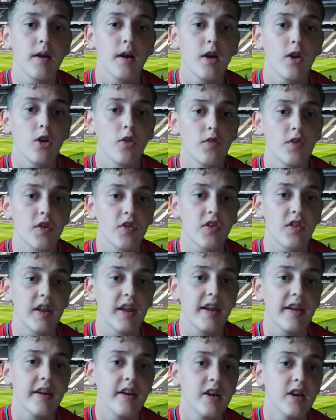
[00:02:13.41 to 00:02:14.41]
and
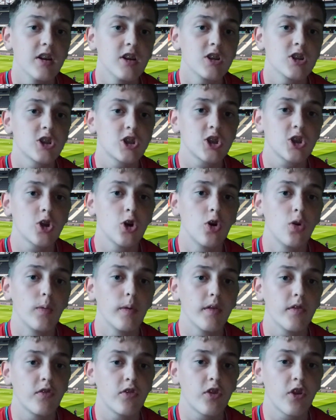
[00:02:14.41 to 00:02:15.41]
obviously score
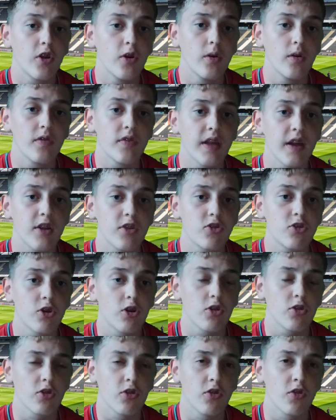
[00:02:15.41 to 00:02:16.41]
with 2 of their
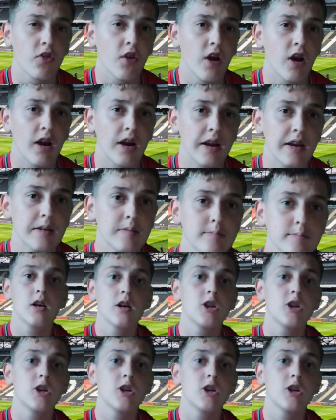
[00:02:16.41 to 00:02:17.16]
shots on target.